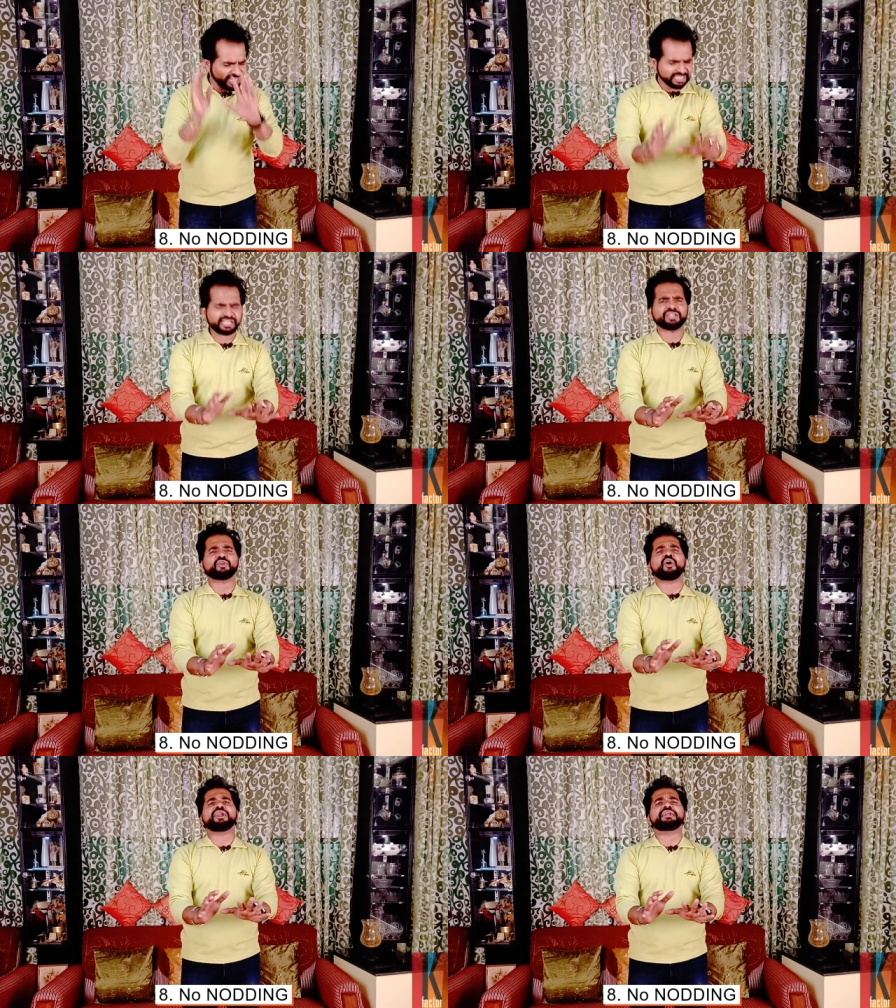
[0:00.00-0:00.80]
these are the
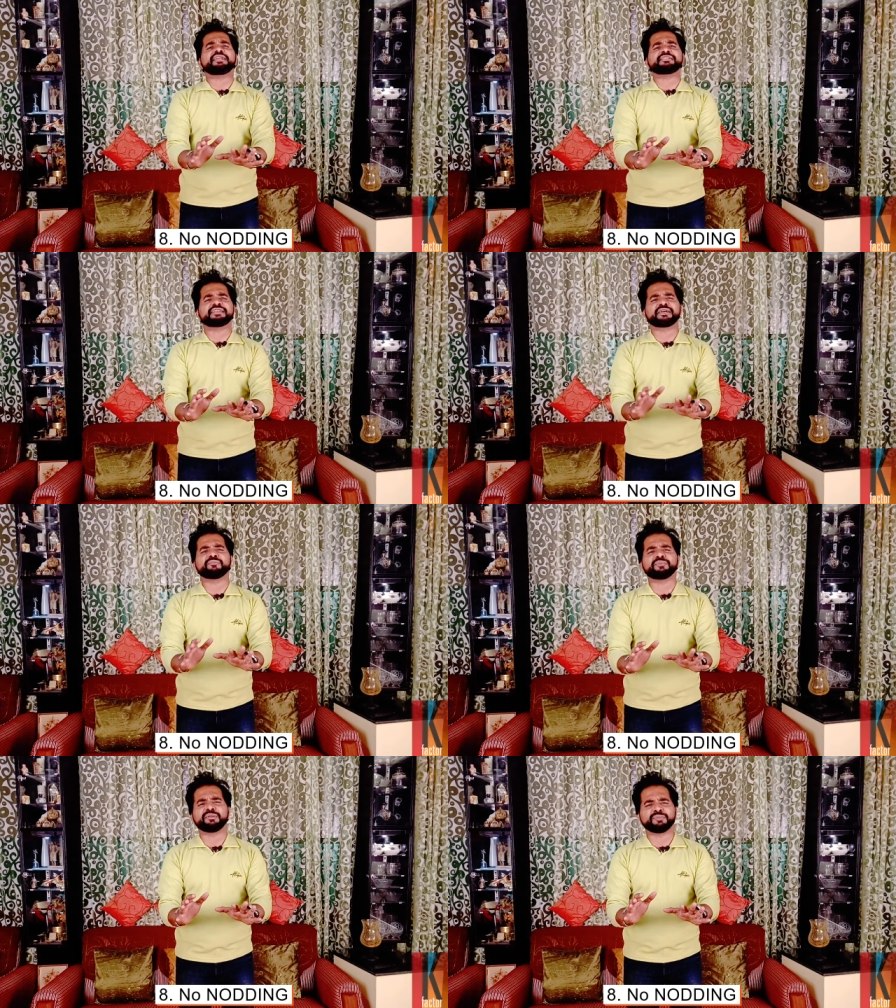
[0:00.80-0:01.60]
qualities the
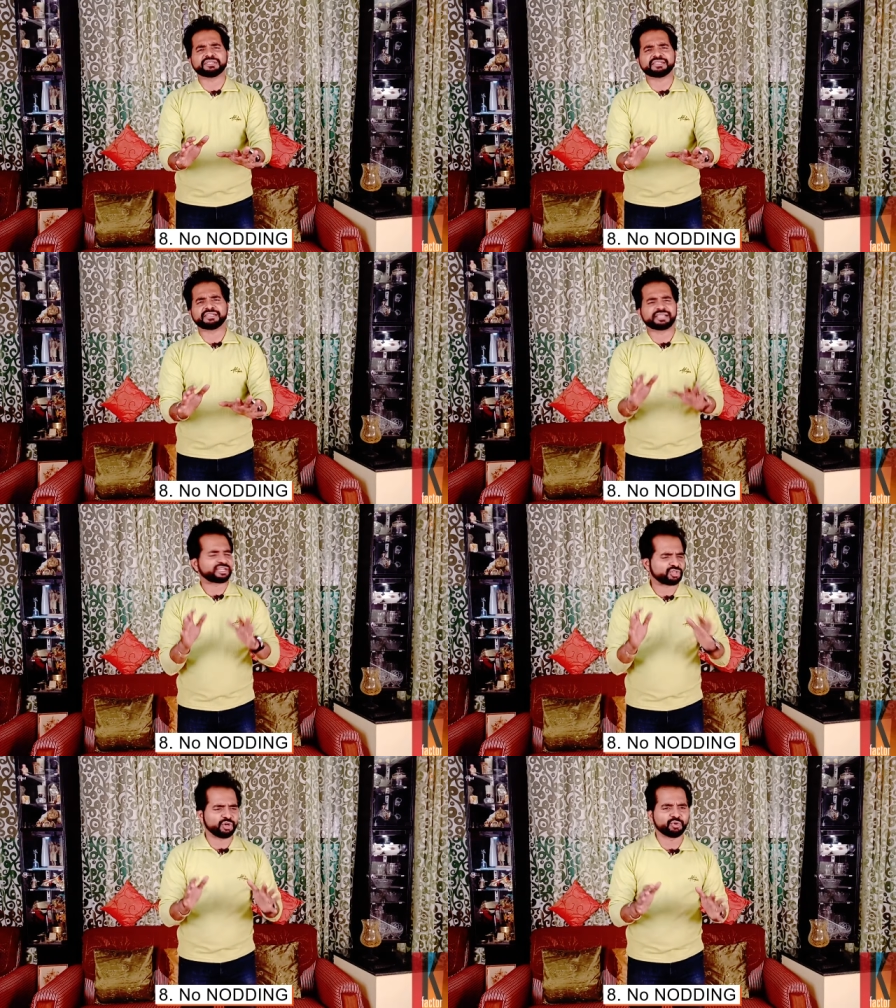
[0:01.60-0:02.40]
company person is
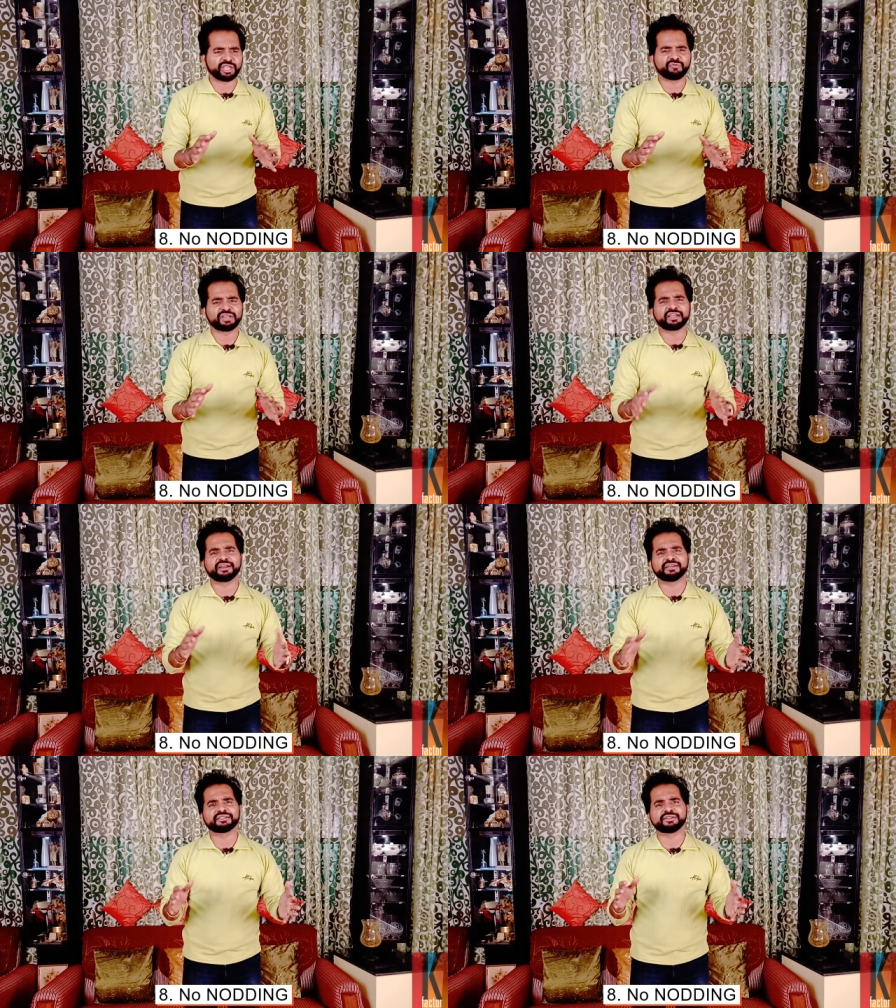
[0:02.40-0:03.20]
actually looking when they
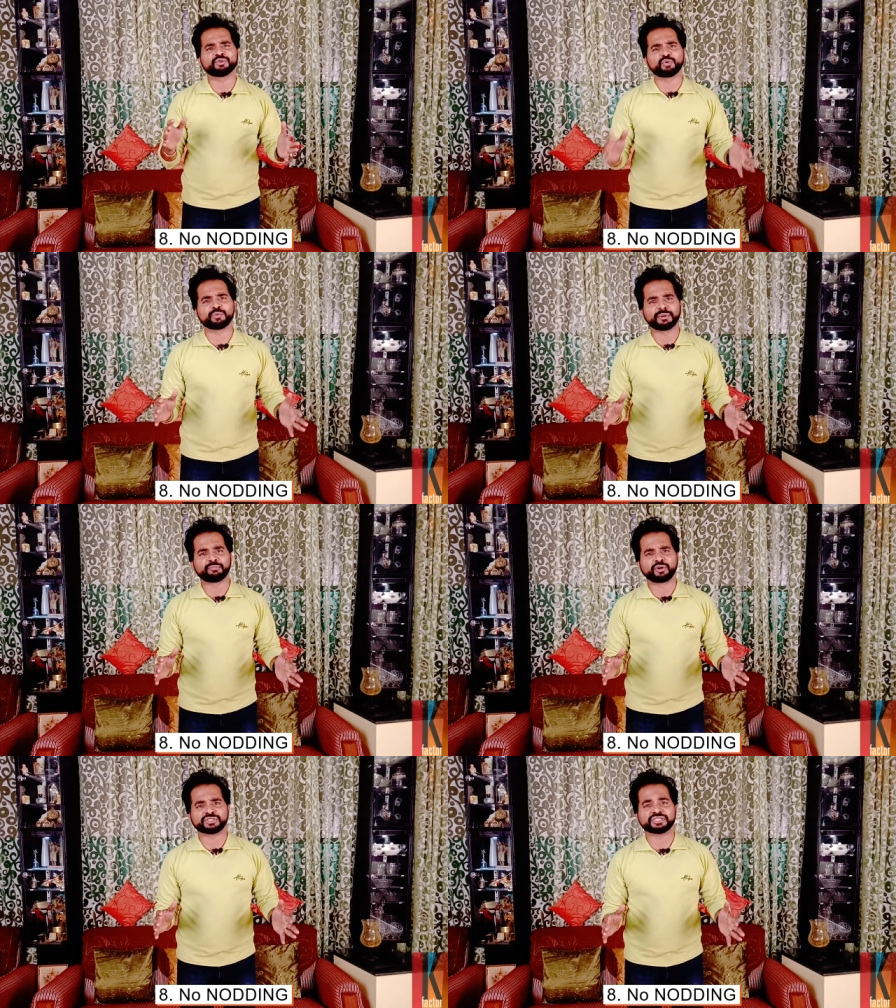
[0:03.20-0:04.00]
conduct the
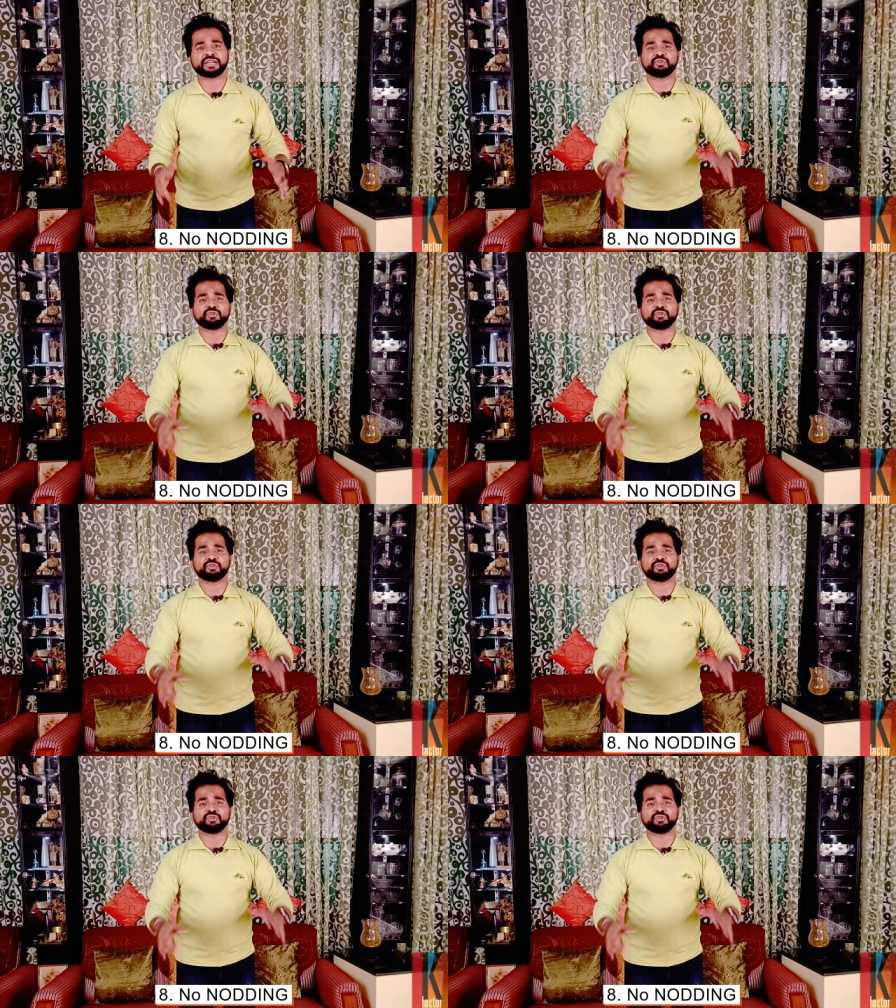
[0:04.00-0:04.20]
recruitment process.